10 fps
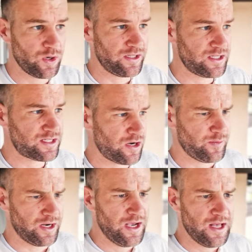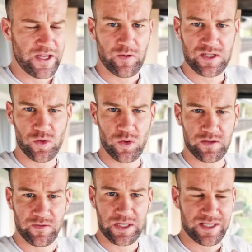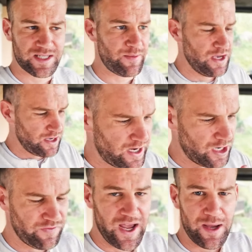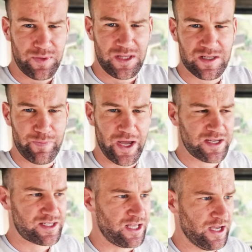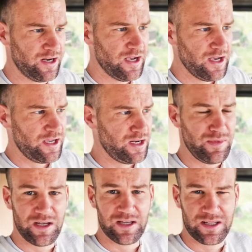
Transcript: and this kind of, but there was always some kind of empty space there in me that